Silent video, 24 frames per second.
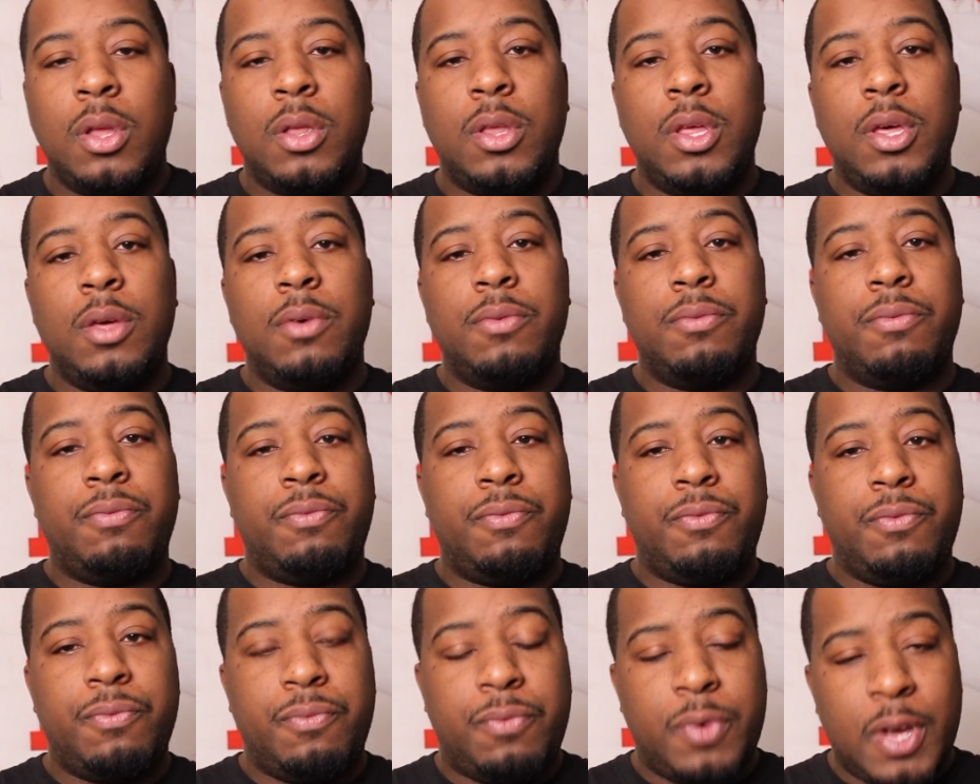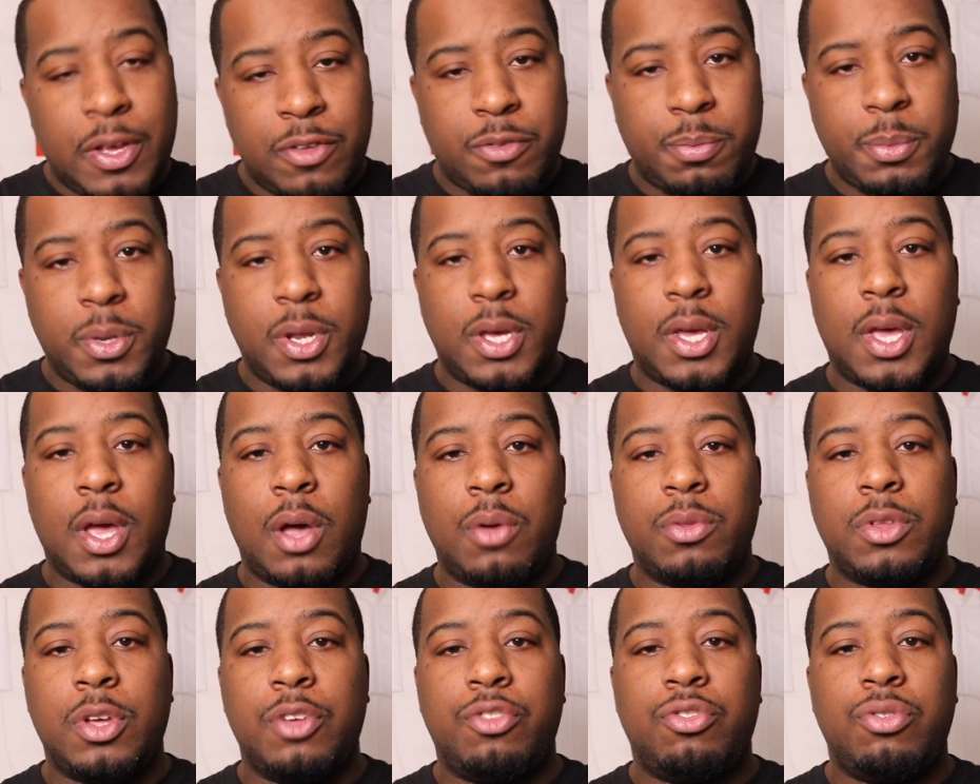the investment
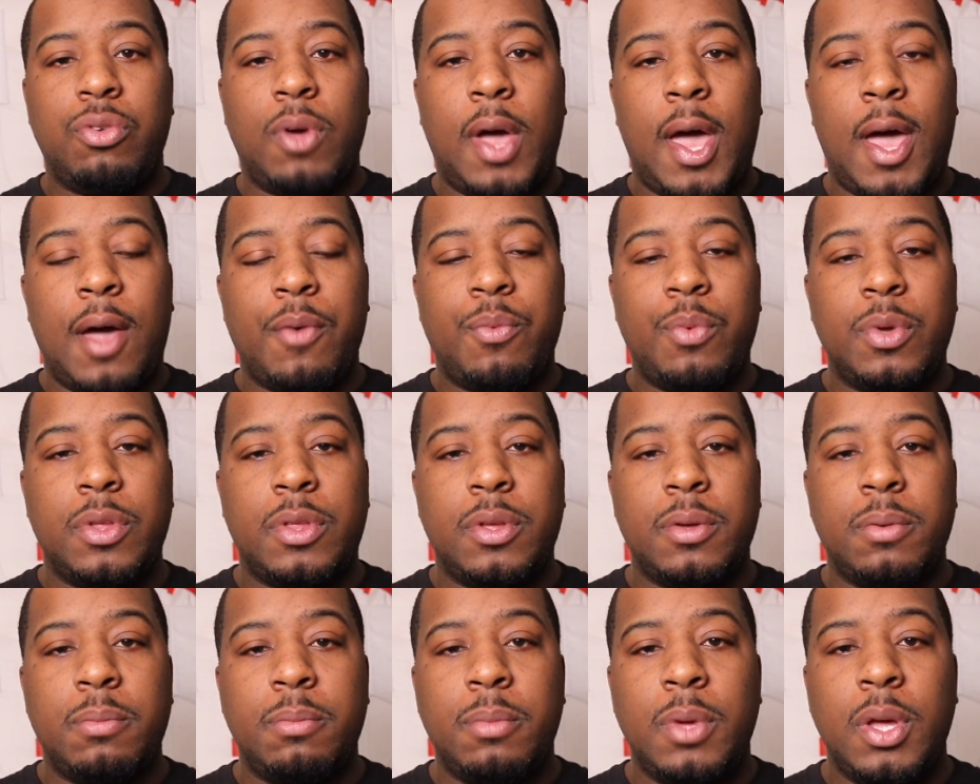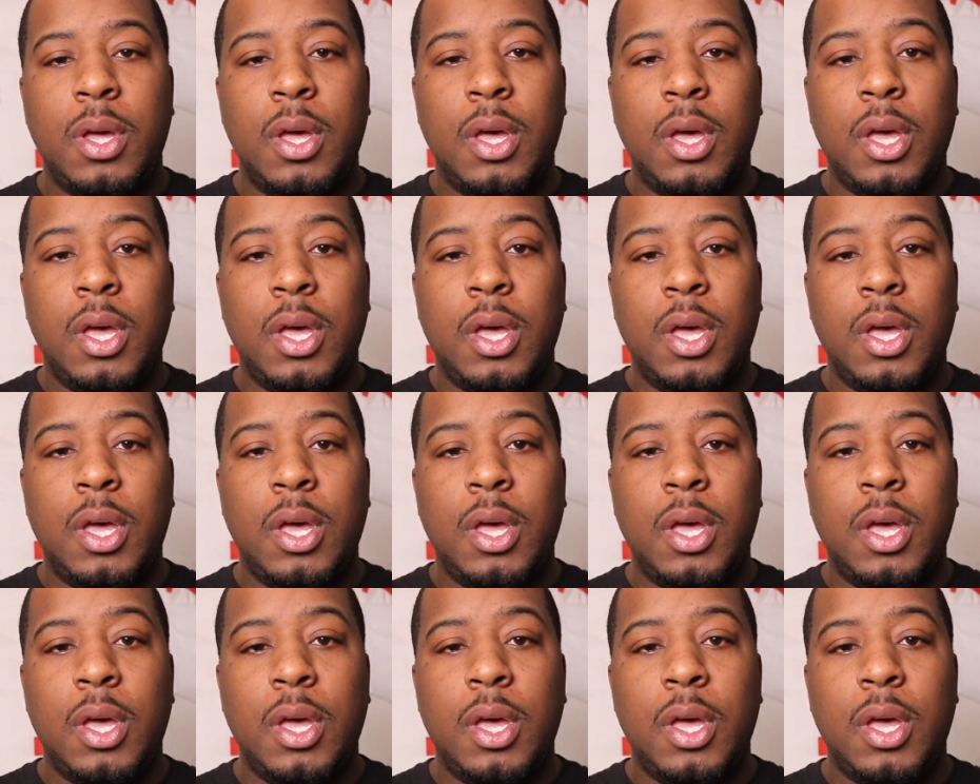account that you have with them